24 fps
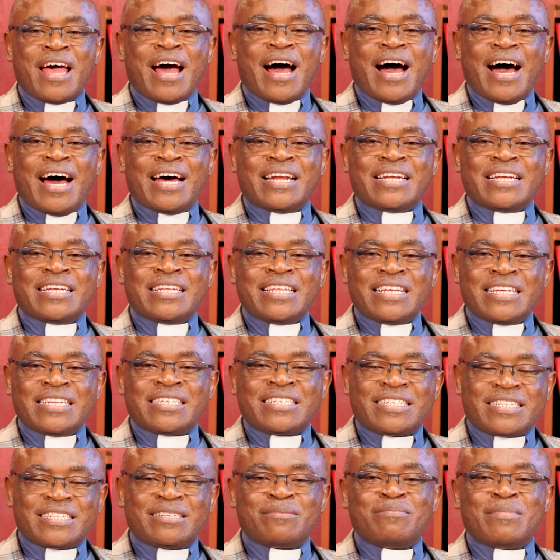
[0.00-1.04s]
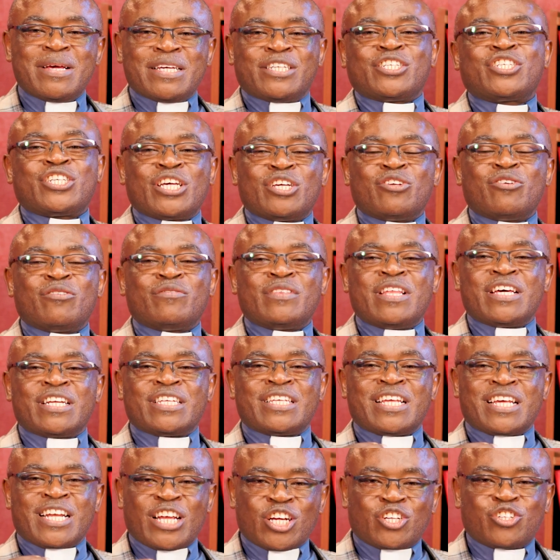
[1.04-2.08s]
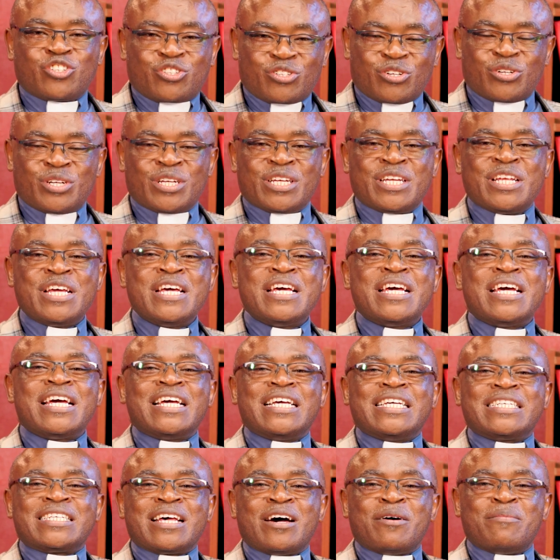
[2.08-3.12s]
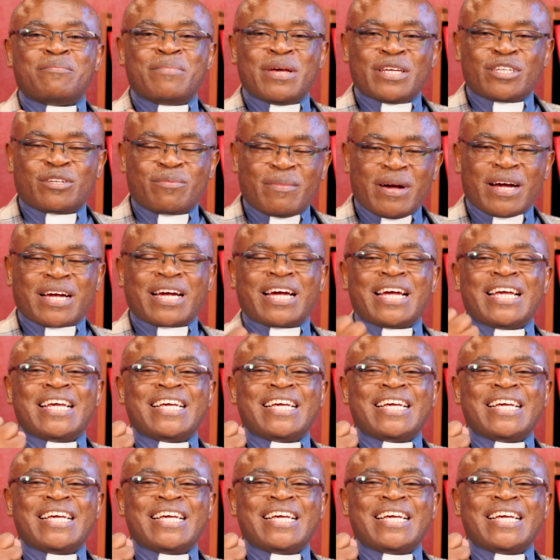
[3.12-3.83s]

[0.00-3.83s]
And this message of the resurrection is our benchmark,